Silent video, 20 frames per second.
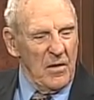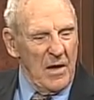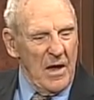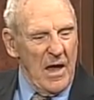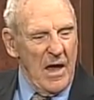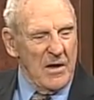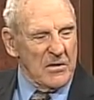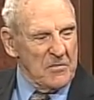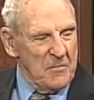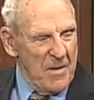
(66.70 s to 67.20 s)

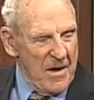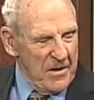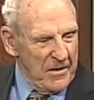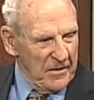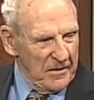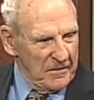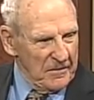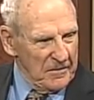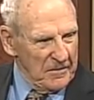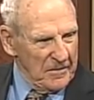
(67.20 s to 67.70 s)
asthmatic
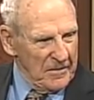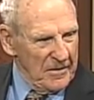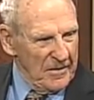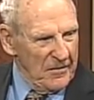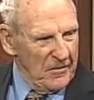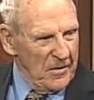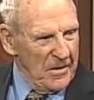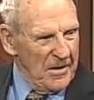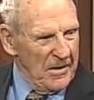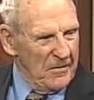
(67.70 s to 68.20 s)

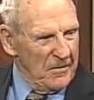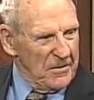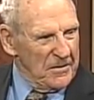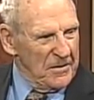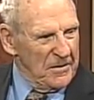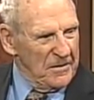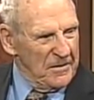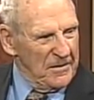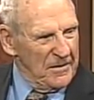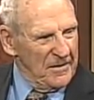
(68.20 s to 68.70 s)
when I was
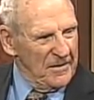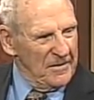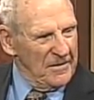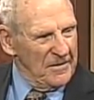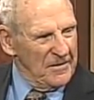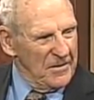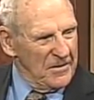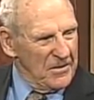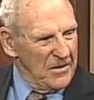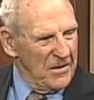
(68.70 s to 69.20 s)
in
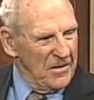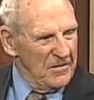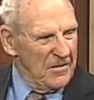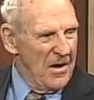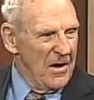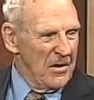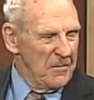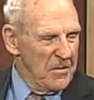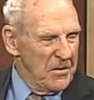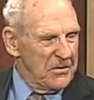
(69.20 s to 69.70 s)

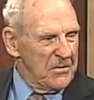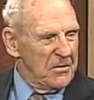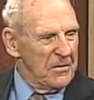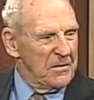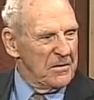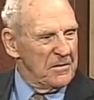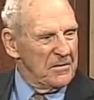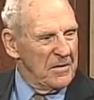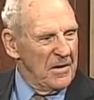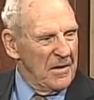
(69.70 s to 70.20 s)
elementary
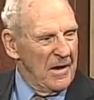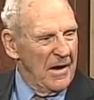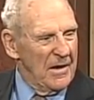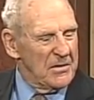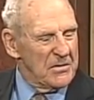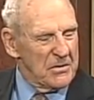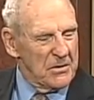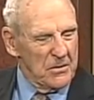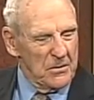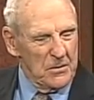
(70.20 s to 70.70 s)
and high
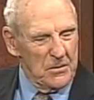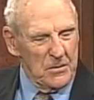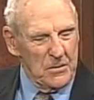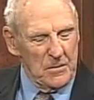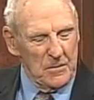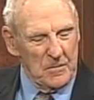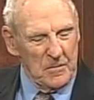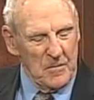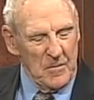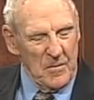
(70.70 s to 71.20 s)
school.
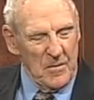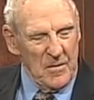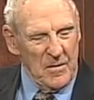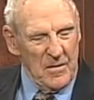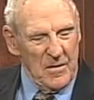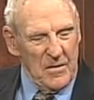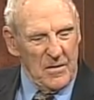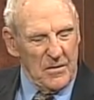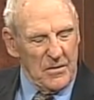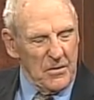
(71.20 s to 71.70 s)

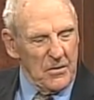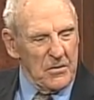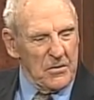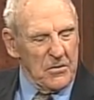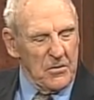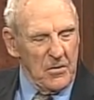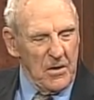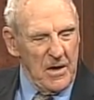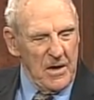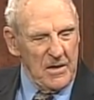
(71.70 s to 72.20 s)
Third
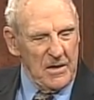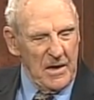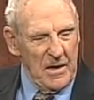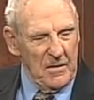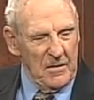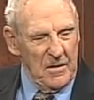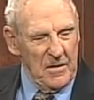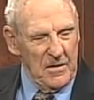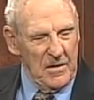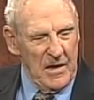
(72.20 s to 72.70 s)
grade,
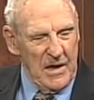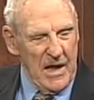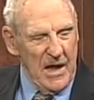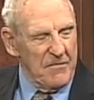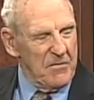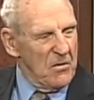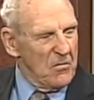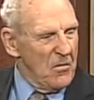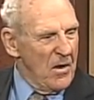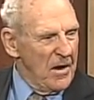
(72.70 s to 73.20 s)
they have
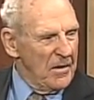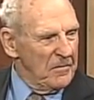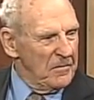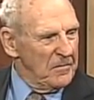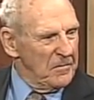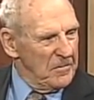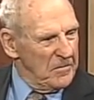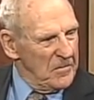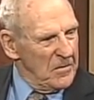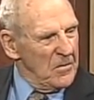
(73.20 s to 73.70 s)
you write
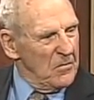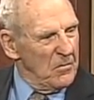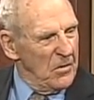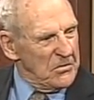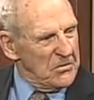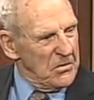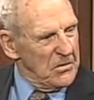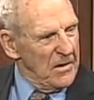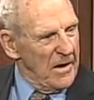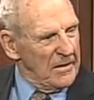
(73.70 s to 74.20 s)

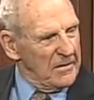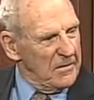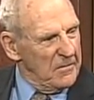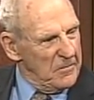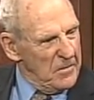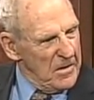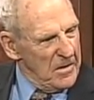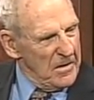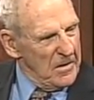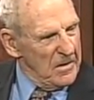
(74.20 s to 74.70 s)
what you like to
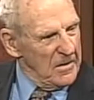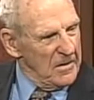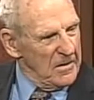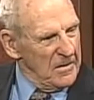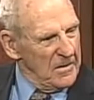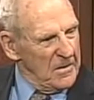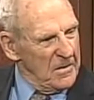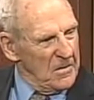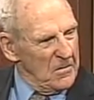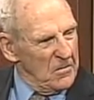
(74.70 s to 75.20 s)
be
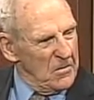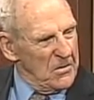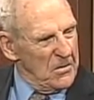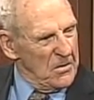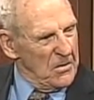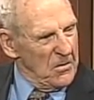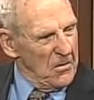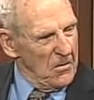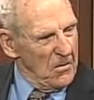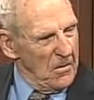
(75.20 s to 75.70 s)
when
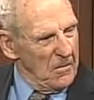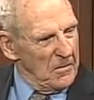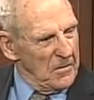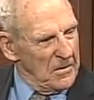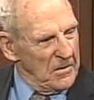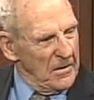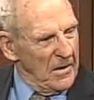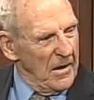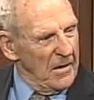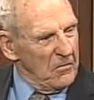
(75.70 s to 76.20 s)
you grow up.
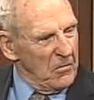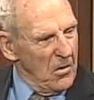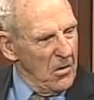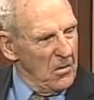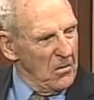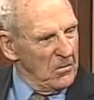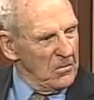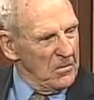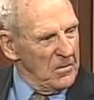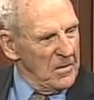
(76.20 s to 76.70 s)
And I
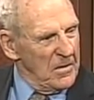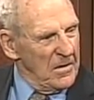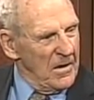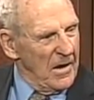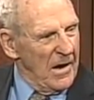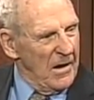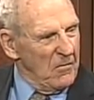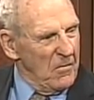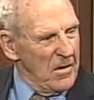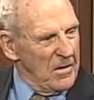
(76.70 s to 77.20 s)
wrote,
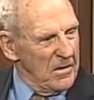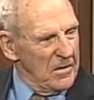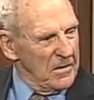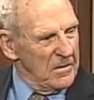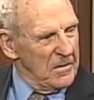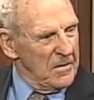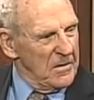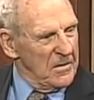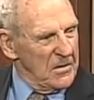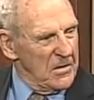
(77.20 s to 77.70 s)
I wanted
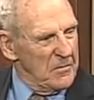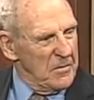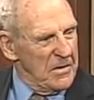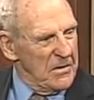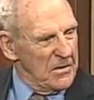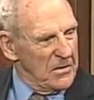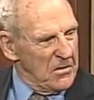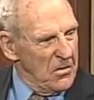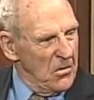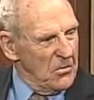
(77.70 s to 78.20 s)
to be
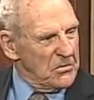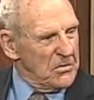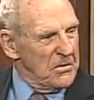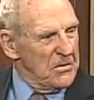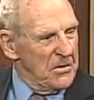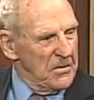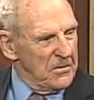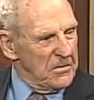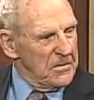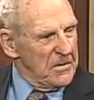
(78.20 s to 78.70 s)
the coach of
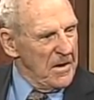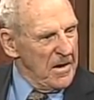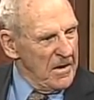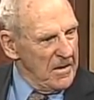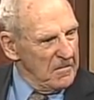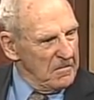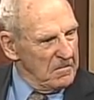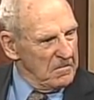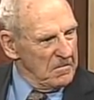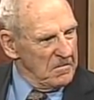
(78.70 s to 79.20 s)
Notre
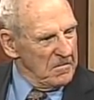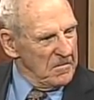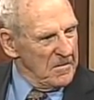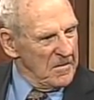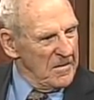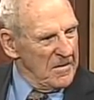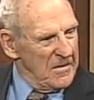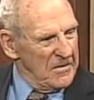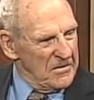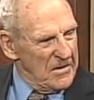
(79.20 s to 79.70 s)
Dame.
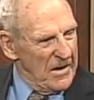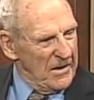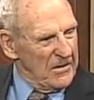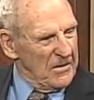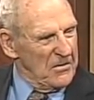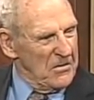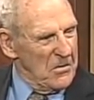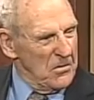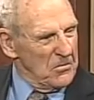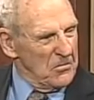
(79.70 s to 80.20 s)
Take
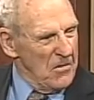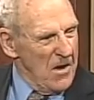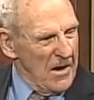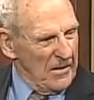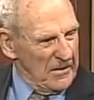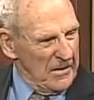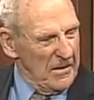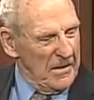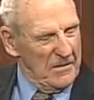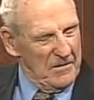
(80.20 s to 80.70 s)
Knute
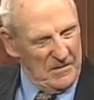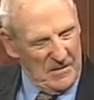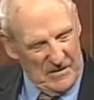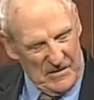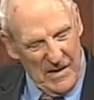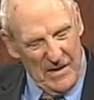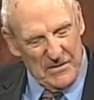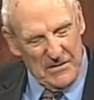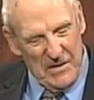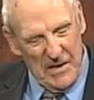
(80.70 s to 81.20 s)
Rockne. At
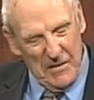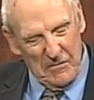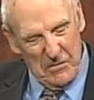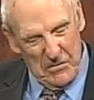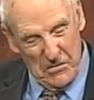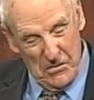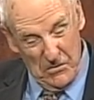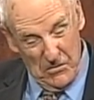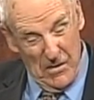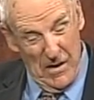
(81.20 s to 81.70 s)
that time,
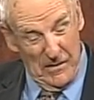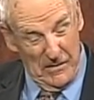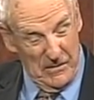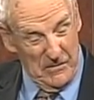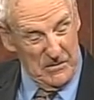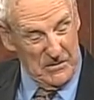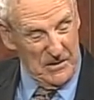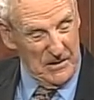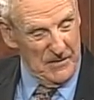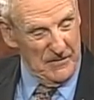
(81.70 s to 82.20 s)
Knute Rockne
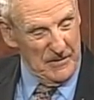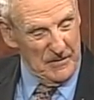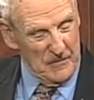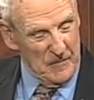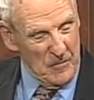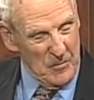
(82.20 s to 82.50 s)
was living.